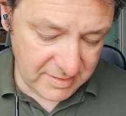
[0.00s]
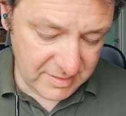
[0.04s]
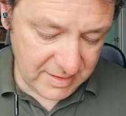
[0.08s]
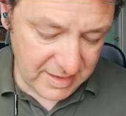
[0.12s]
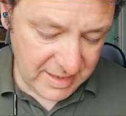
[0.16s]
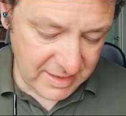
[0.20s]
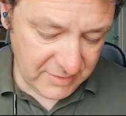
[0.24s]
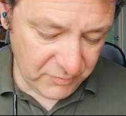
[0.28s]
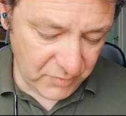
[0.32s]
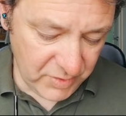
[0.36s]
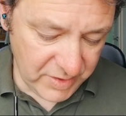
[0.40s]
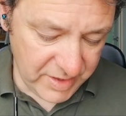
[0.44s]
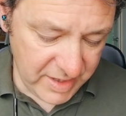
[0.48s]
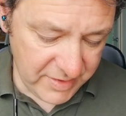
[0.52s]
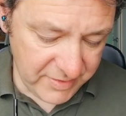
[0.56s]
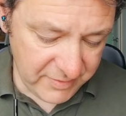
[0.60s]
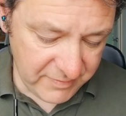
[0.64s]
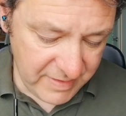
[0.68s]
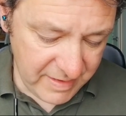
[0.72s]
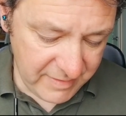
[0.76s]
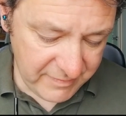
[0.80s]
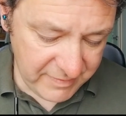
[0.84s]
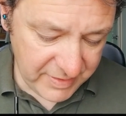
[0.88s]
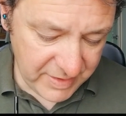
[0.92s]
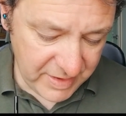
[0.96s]
And one other
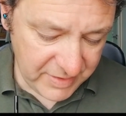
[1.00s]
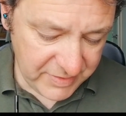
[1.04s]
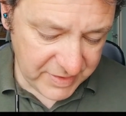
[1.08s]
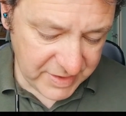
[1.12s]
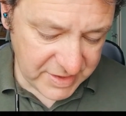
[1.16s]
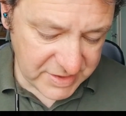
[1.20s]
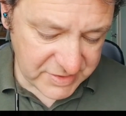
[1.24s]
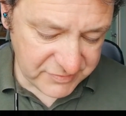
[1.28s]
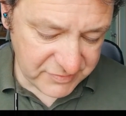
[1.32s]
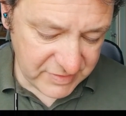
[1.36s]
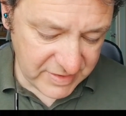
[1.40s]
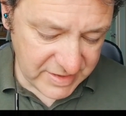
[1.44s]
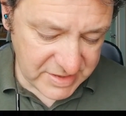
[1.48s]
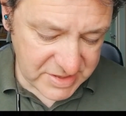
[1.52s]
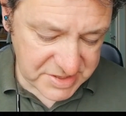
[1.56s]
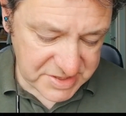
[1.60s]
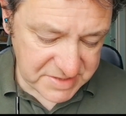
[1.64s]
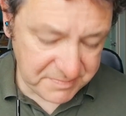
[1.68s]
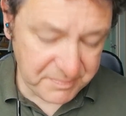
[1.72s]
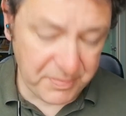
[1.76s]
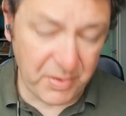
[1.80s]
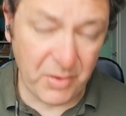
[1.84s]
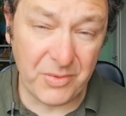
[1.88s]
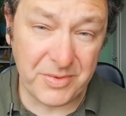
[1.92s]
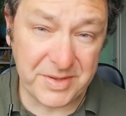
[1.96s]
area I think is really
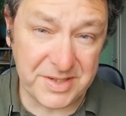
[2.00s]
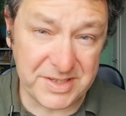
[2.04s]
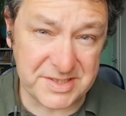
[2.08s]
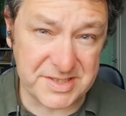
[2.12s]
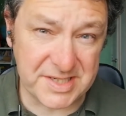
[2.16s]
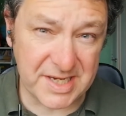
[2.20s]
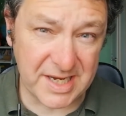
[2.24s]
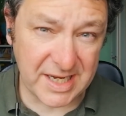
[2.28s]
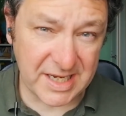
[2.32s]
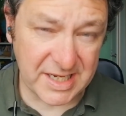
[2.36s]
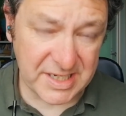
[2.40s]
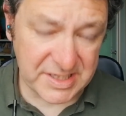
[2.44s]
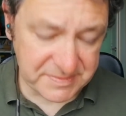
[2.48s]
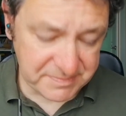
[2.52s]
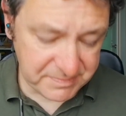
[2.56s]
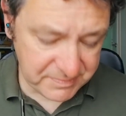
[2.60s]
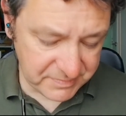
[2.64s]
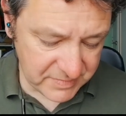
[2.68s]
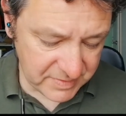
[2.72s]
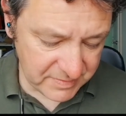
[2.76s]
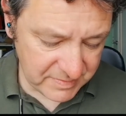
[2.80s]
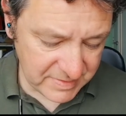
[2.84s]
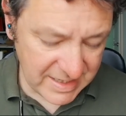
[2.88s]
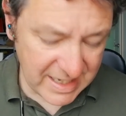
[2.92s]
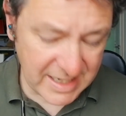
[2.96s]
disappointing is
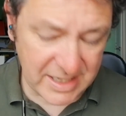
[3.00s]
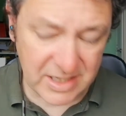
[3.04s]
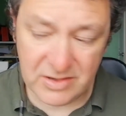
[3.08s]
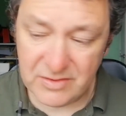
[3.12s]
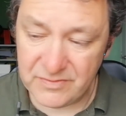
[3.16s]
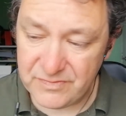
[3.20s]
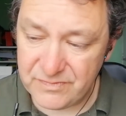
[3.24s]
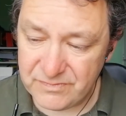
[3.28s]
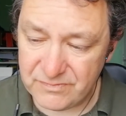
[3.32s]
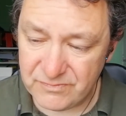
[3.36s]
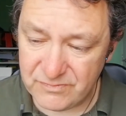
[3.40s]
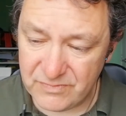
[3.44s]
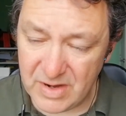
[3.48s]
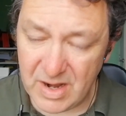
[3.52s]
the lack of